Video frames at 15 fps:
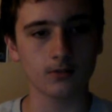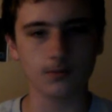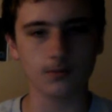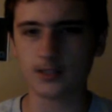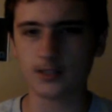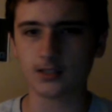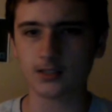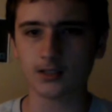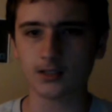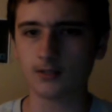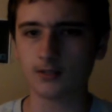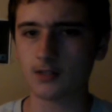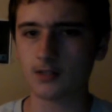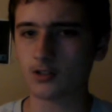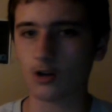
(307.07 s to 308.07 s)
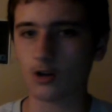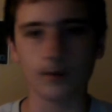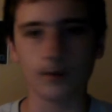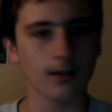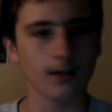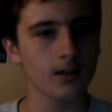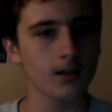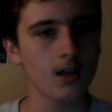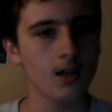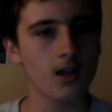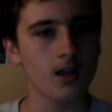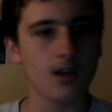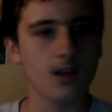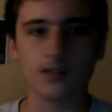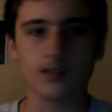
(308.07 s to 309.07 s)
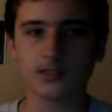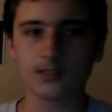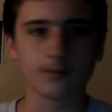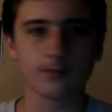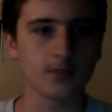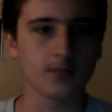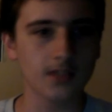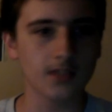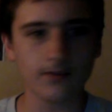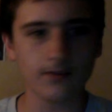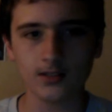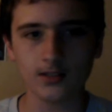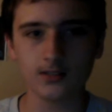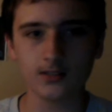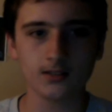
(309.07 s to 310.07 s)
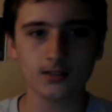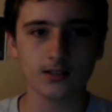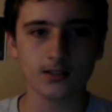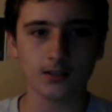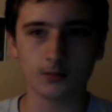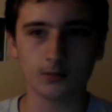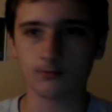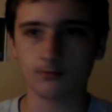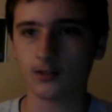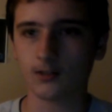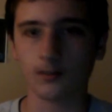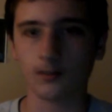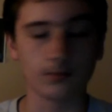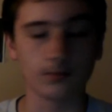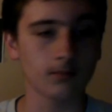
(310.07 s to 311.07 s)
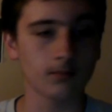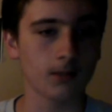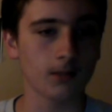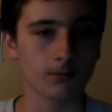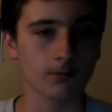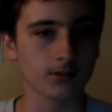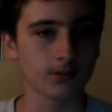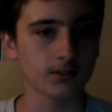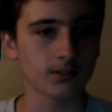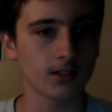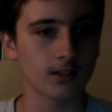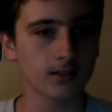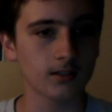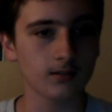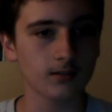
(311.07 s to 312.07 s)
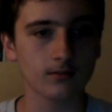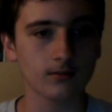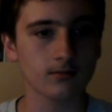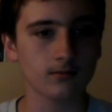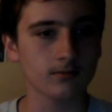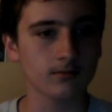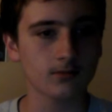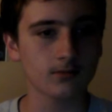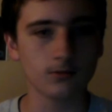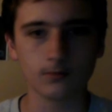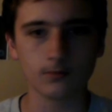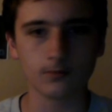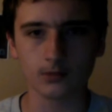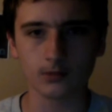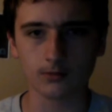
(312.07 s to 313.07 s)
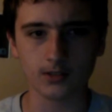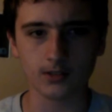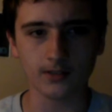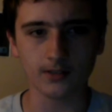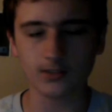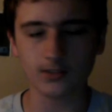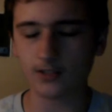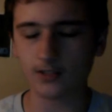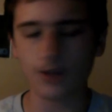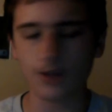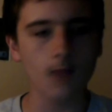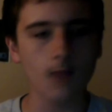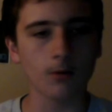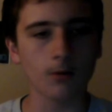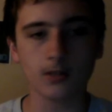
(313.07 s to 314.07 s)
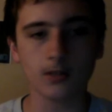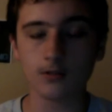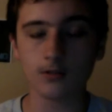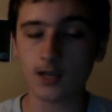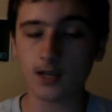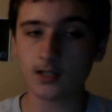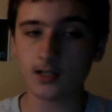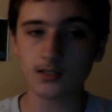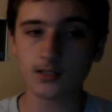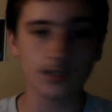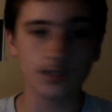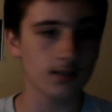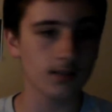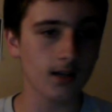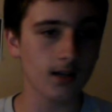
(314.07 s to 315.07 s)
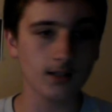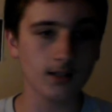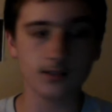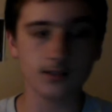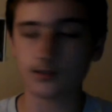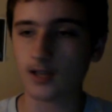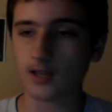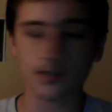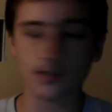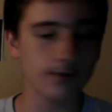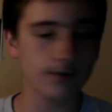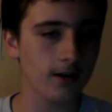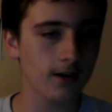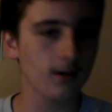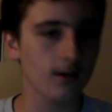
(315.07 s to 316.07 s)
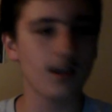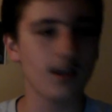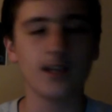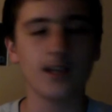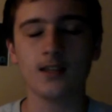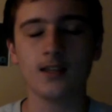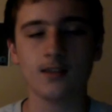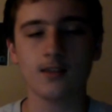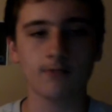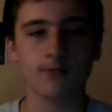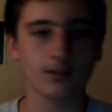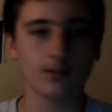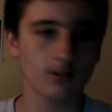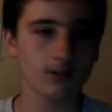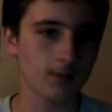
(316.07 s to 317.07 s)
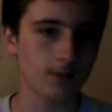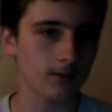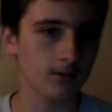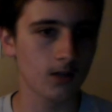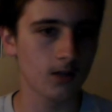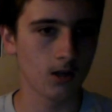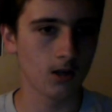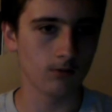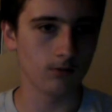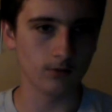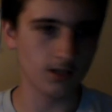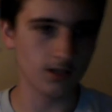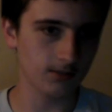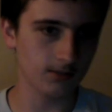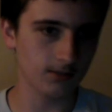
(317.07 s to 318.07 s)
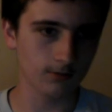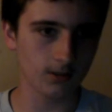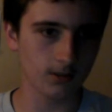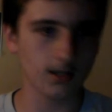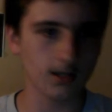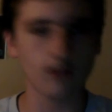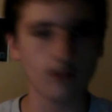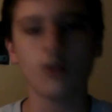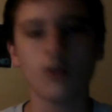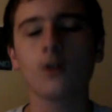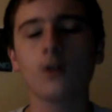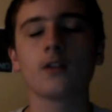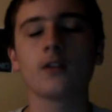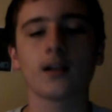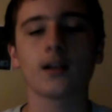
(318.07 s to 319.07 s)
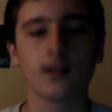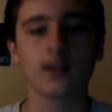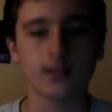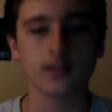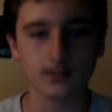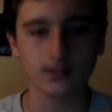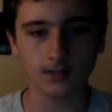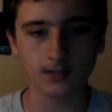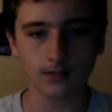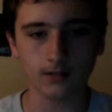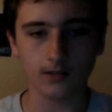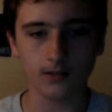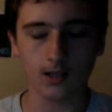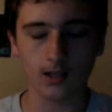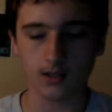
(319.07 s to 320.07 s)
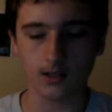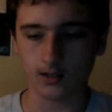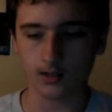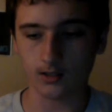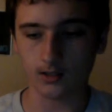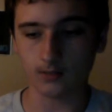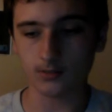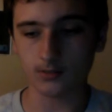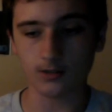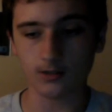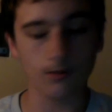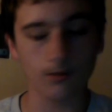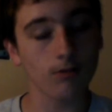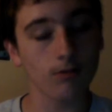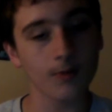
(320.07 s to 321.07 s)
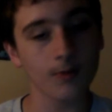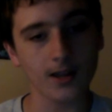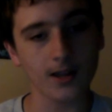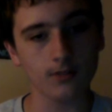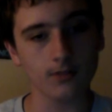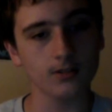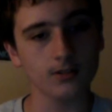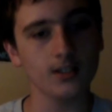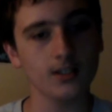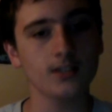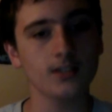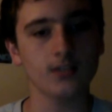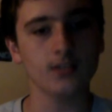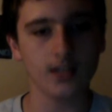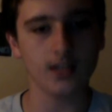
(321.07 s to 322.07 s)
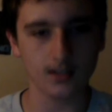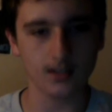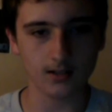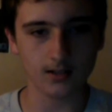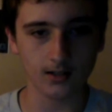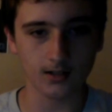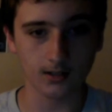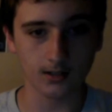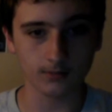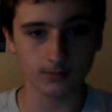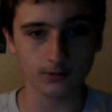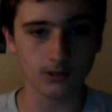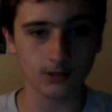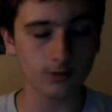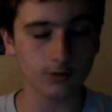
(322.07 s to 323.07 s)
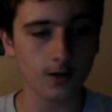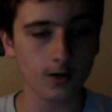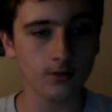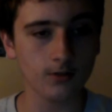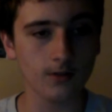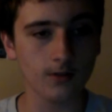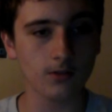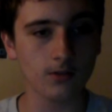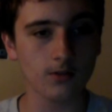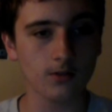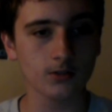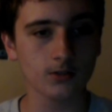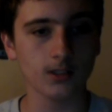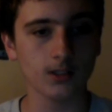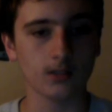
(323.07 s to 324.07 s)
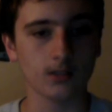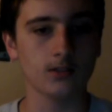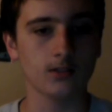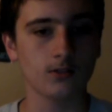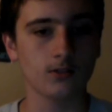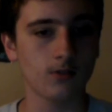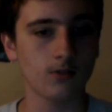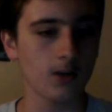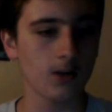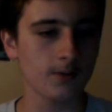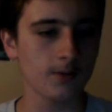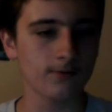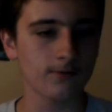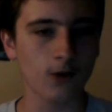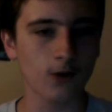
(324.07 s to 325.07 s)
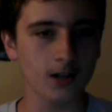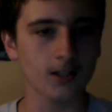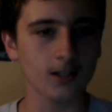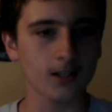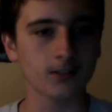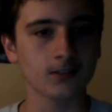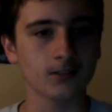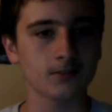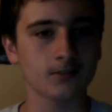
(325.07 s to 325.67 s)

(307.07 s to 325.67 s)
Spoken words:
Basically, we can talk about things from the 70s. I mean, I'm personally not too familiar with the 70s stuff, but we could do 80s, 90s, Attitude Era, anything we could talk about. Would this work now? All that kind of stuff. So Throwback Thursdays, we're gonna try to do every Thursday. So how about Friday?